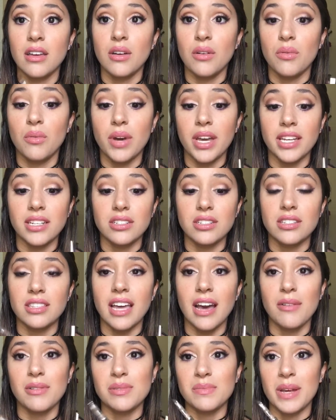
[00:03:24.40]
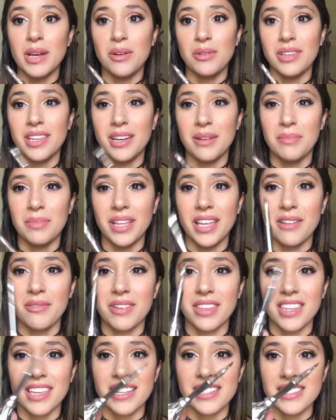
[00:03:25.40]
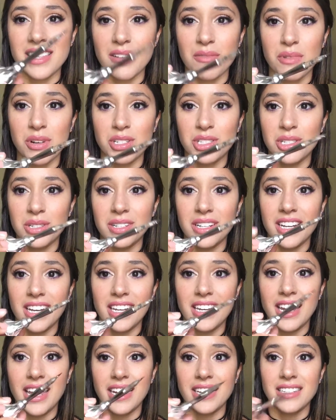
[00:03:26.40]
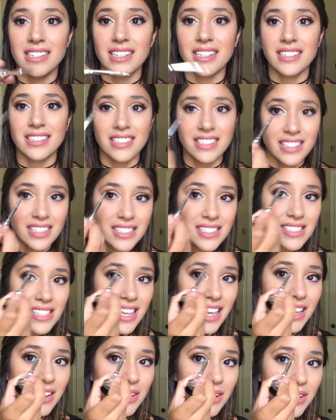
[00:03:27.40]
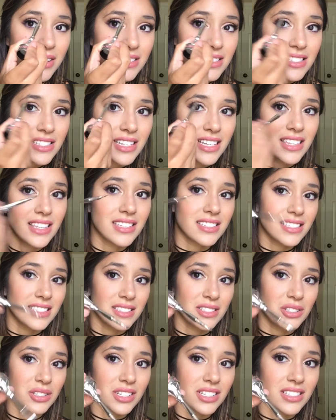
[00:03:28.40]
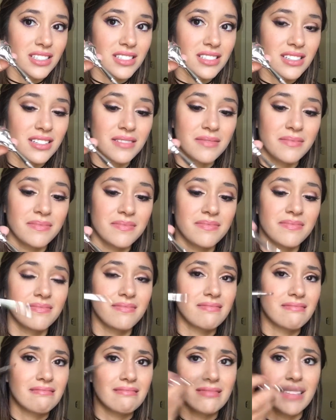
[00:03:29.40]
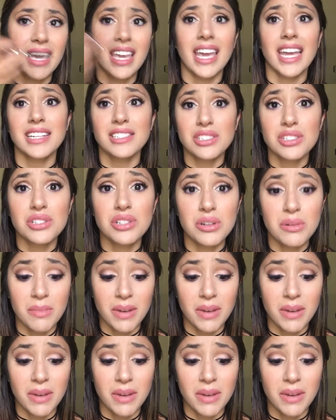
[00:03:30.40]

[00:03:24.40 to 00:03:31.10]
which that was my only complaint with it, is they want you to connect it to this thing, and honestly, this is just, it's too